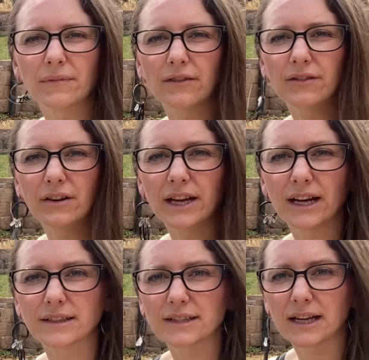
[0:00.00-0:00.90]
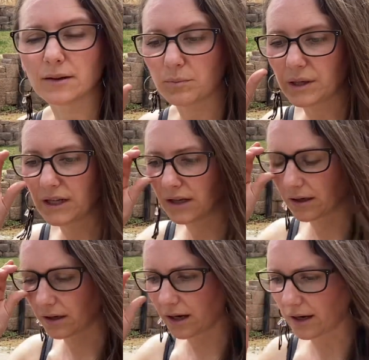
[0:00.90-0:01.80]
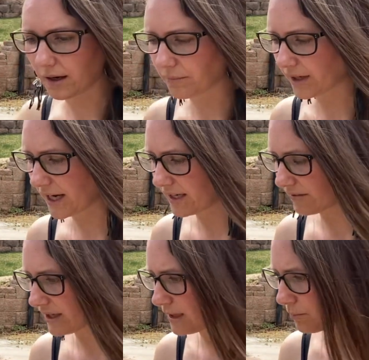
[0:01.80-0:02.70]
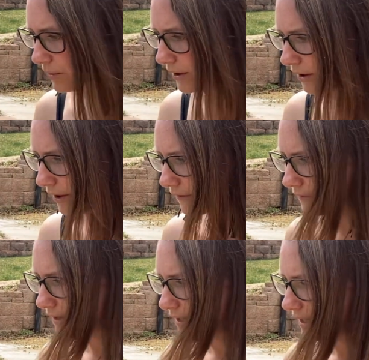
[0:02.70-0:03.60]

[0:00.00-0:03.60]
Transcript: of the land and being a kind of a keeper of